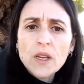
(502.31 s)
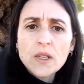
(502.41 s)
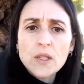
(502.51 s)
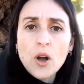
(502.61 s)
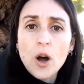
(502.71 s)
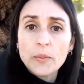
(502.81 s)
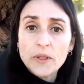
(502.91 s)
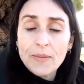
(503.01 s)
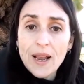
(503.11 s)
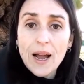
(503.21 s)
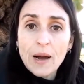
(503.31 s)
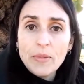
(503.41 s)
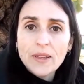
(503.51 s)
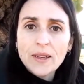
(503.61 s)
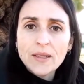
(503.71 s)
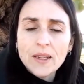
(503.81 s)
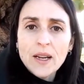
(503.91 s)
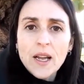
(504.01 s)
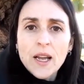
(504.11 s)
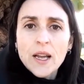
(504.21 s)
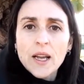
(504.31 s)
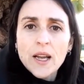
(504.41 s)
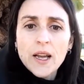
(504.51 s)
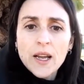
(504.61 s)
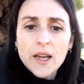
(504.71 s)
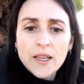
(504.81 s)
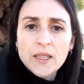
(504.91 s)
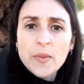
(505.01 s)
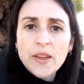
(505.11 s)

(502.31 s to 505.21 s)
His optimal habitat is